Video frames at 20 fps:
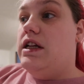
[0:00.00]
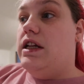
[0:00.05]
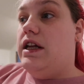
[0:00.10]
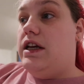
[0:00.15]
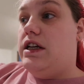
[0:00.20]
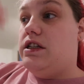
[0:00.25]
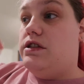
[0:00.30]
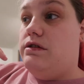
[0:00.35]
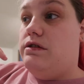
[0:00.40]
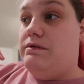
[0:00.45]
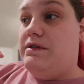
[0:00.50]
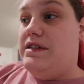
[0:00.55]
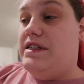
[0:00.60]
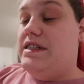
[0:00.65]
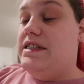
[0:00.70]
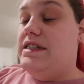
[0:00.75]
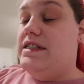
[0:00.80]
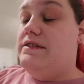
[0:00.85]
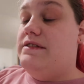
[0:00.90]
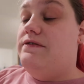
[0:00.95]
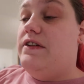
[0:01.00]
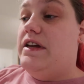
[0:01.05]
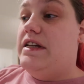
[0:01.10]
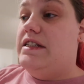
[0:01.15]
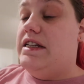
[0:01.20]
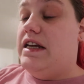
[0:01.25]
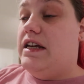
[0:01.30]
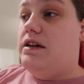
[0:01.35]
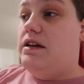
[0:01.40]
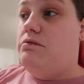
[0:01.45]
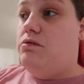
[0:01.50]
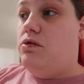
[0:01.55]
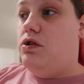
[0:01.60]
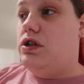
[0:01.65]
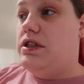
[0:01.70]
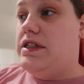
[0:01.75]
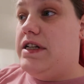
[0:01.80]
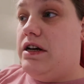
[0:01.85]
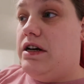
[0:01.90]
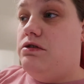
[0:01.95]
like, so it was facing
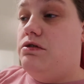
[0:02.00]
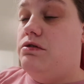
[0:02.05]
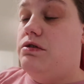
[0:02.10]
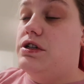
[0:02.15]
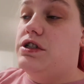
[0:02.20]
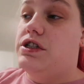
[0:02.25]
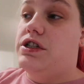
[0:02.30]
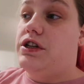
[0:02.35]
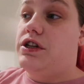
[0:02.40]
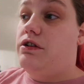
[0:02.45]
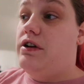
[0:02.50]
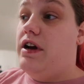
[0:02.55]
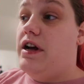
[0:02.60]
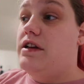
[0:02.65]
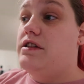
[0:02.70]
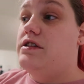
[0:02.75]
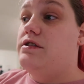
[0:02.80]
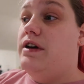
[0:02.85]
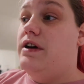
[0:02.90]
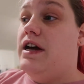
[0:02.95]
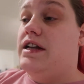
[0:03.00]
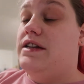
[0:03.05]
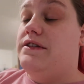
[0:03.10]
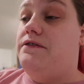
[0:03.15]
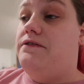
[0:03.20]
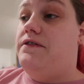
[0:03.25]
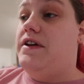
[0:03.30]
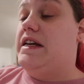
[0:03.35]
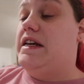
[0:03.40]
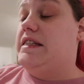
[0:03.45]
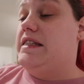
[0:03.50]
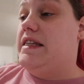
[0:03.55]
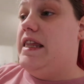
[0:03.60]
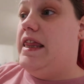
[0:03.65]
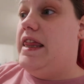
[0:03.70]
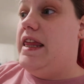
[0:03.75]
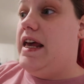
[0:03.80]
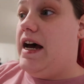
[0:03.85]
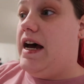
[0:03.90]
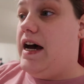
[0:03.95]
more down towards the ground, so I had to fix
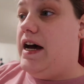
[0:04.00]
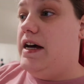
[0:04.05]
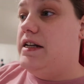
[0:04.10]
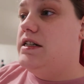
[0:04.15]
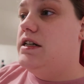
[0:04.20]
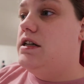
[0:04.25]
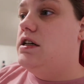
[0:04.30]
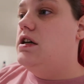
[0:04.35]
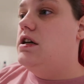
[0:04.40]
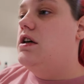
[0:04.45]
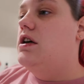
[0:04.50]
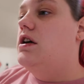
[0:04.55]
that.